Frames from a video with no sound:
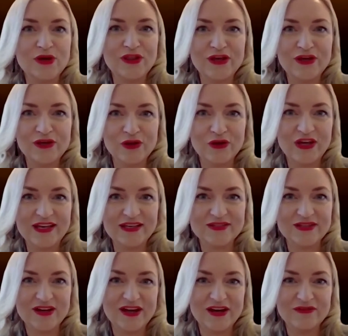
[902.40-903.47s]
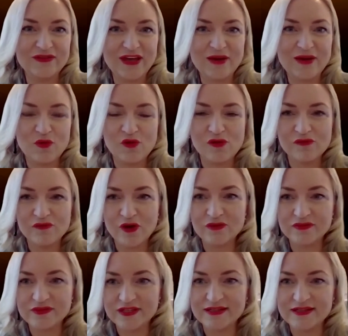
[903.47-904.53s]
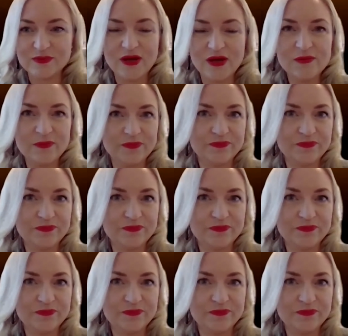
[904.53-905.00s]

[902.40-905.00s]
that you're looking to kind of get more involved in as well?